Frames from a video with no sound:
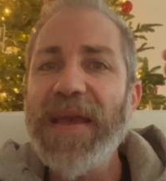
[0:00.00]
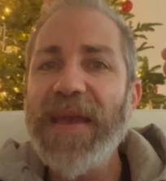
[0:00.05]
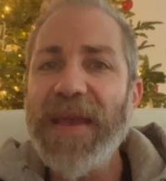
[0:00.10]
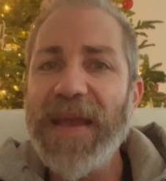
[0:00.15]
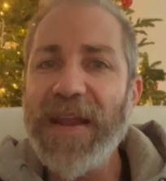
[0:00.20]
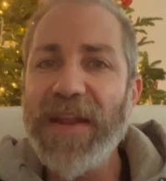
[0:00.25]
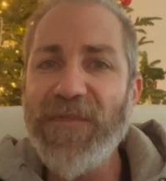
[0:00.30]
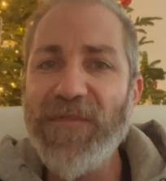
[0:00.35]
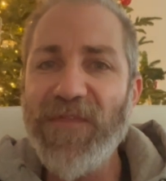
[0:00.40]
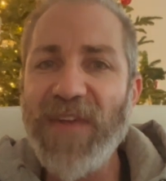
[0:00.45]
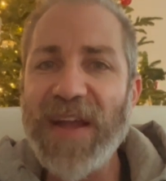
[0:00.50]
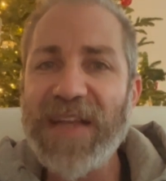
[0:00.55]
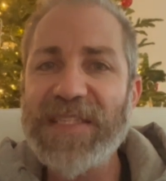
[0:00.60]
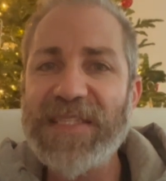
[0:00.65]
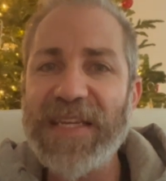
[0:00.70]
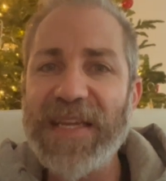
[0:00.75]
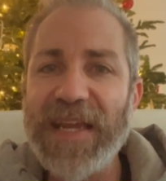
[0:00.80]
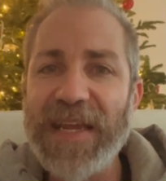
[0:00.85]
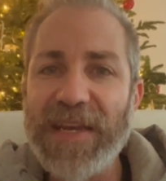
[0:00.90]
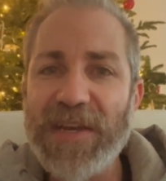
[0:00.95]
It affects
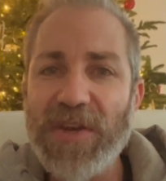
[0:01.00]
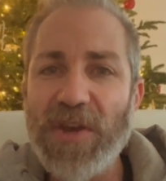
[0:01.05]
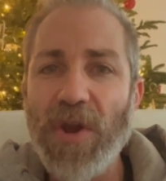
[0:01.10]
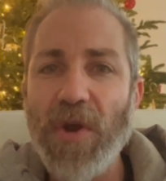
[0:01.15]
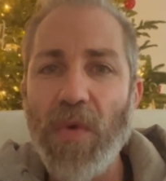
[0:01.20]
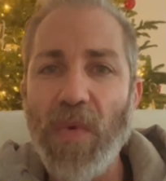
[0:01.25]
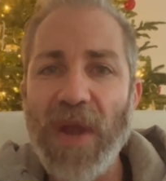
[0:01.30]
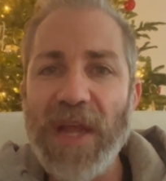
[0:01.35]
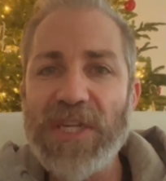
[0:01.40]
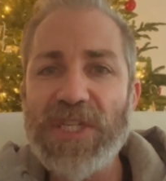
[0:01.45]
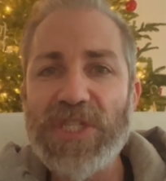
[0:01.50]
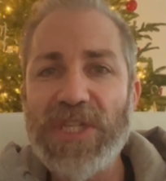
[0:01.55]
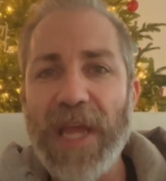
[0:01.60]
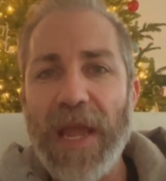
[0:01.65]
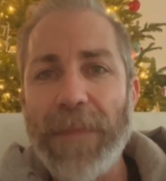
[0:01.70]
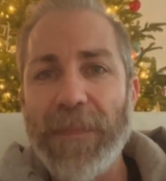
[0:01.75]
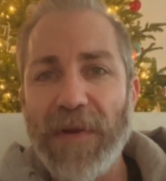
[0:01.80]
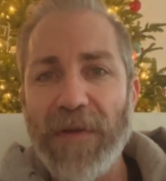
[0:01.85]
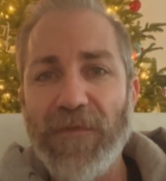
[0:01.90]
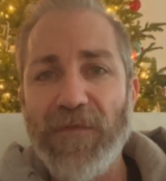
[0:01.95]
it in no way,
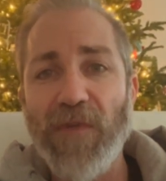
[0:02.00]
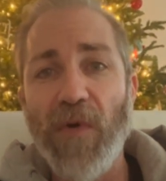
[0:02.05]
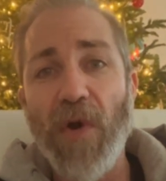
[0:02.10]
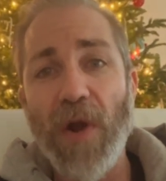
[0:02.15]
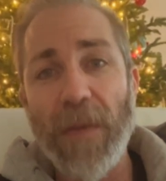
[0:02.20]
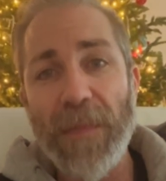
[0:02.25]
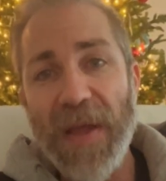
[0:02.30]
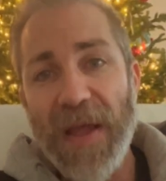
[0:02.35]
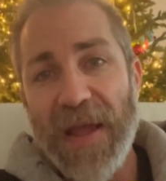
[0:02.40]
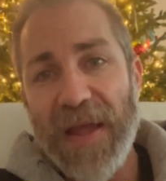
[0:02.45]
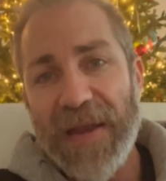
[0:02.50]
shape, or form.